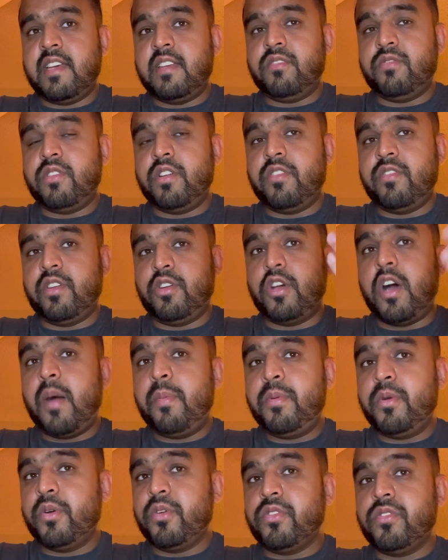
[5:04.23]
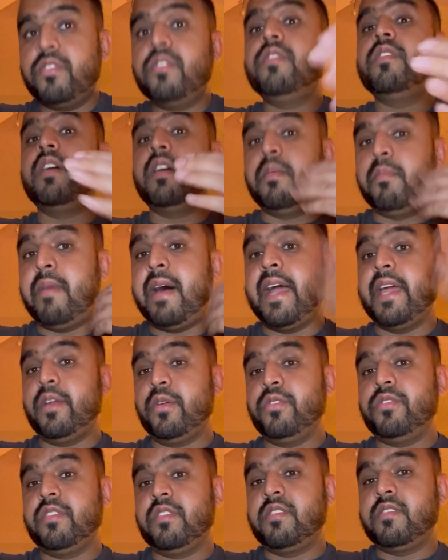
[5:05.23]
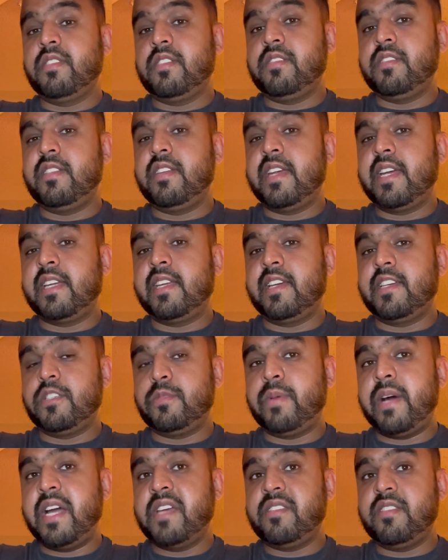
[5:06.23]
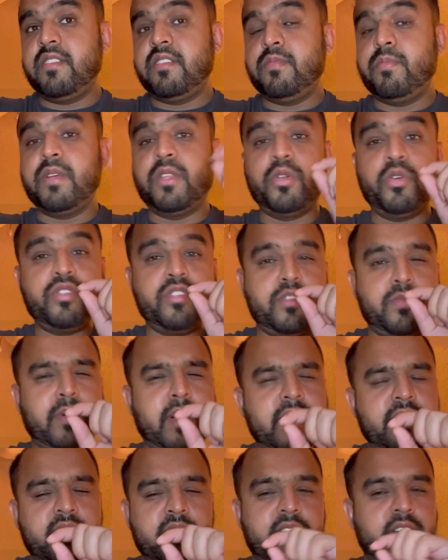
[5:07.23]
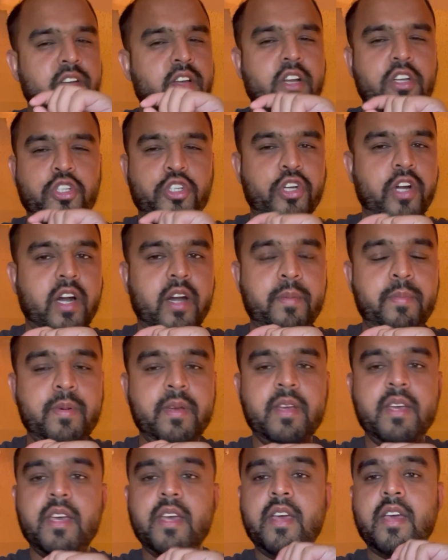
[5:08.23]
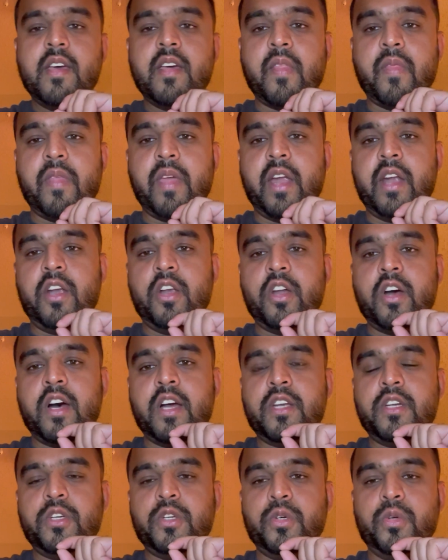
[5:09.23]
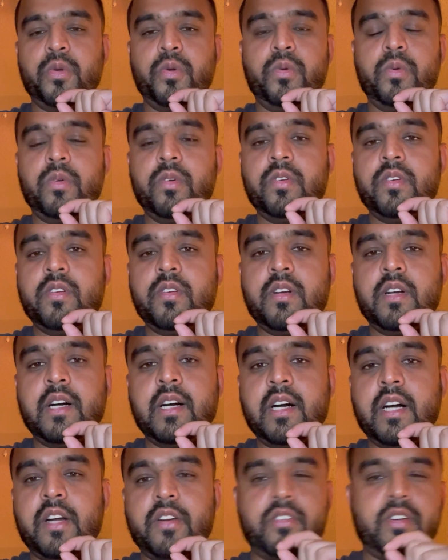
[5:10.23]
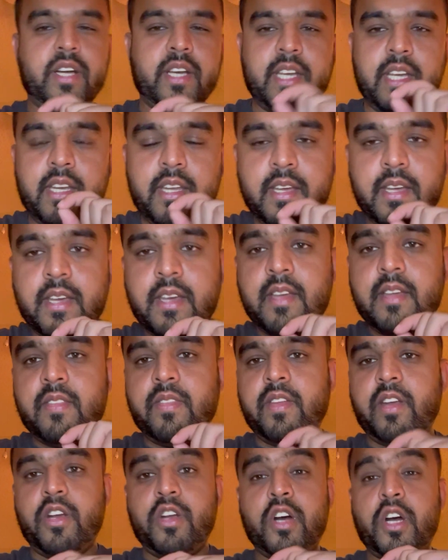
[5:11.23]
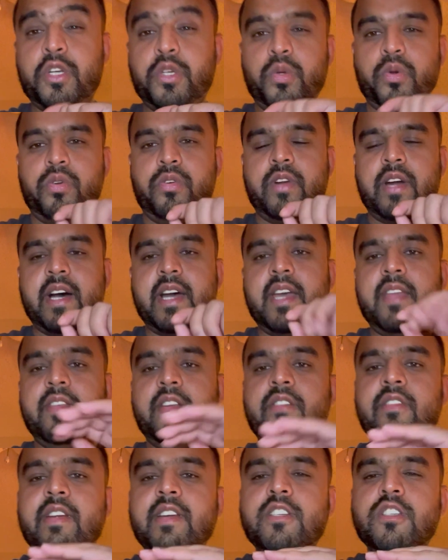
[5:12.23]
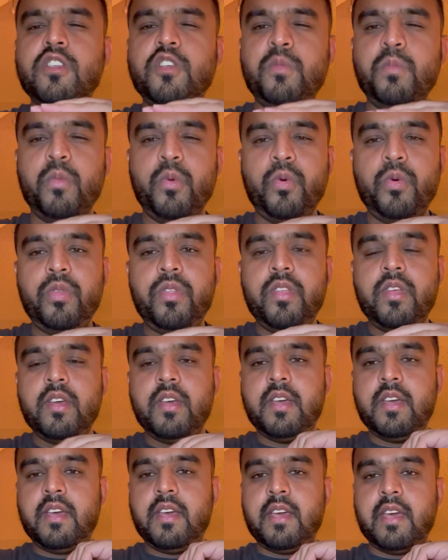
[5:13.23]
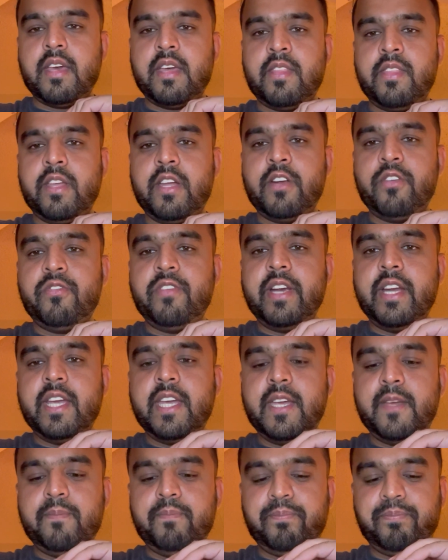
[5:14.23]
one of the top notes, my nose is detecting spices. But those spices are not sharp, they are not too rugged, they're not too dry, they're very smooth, and they're very